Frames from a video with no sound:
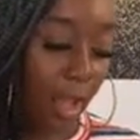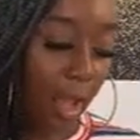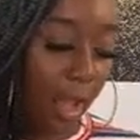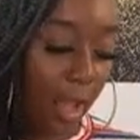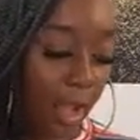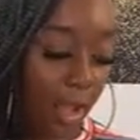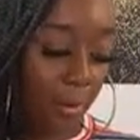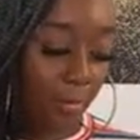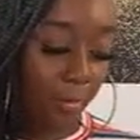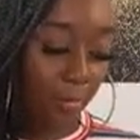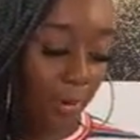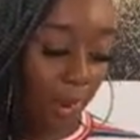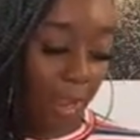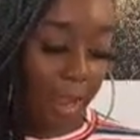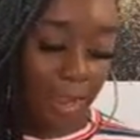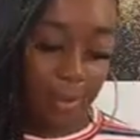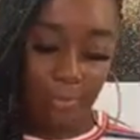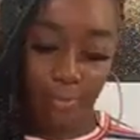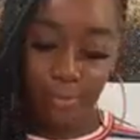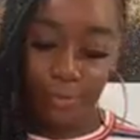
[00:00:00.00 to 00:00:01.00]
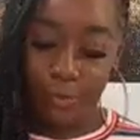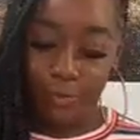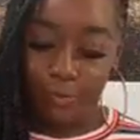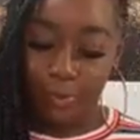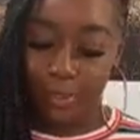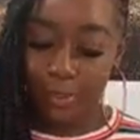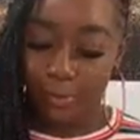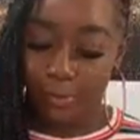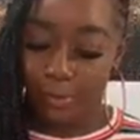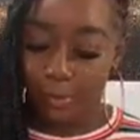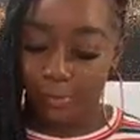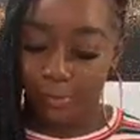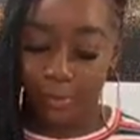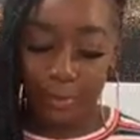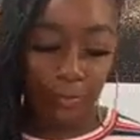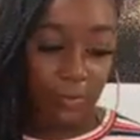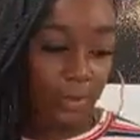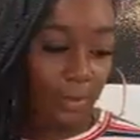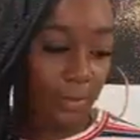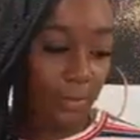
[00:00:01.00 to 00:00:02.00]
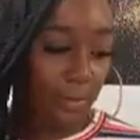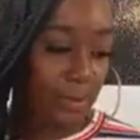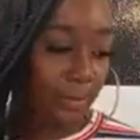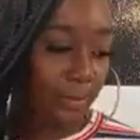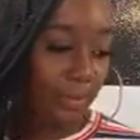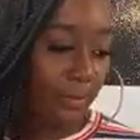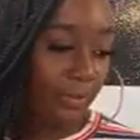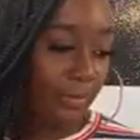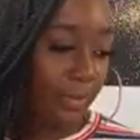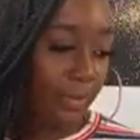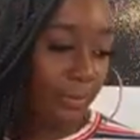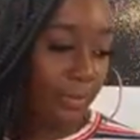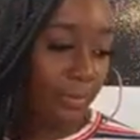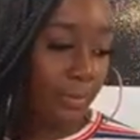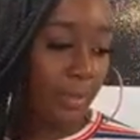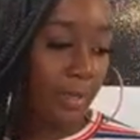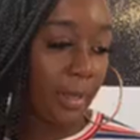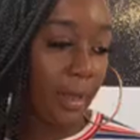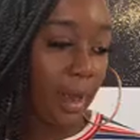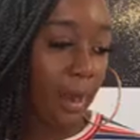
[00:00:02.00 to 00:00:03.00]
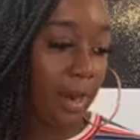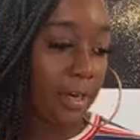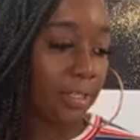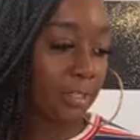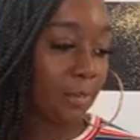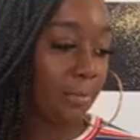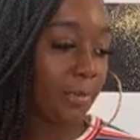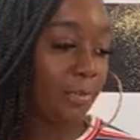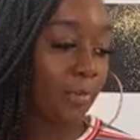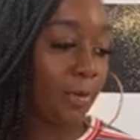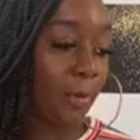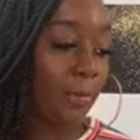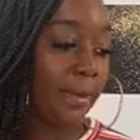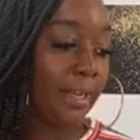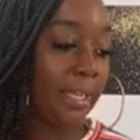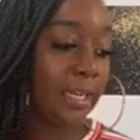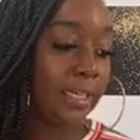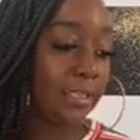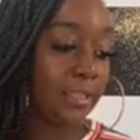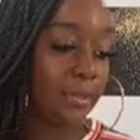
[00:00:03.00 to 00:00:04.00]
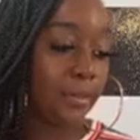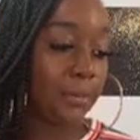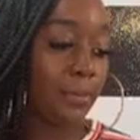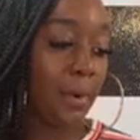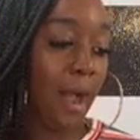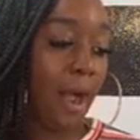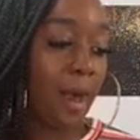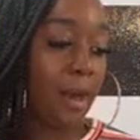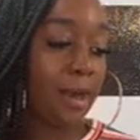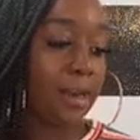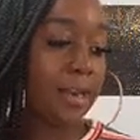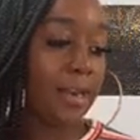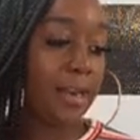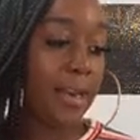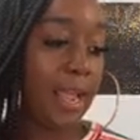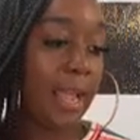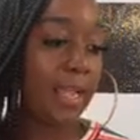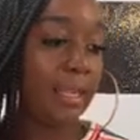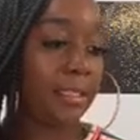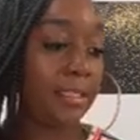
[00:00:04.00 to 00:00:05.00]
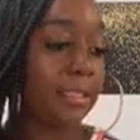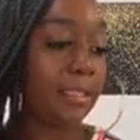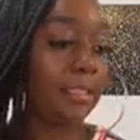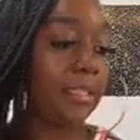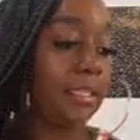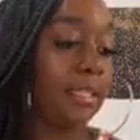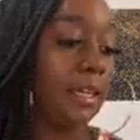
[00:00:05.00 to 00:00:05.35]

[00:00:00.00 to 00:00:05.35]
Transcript: All right, moving on. All right, so before we get into our next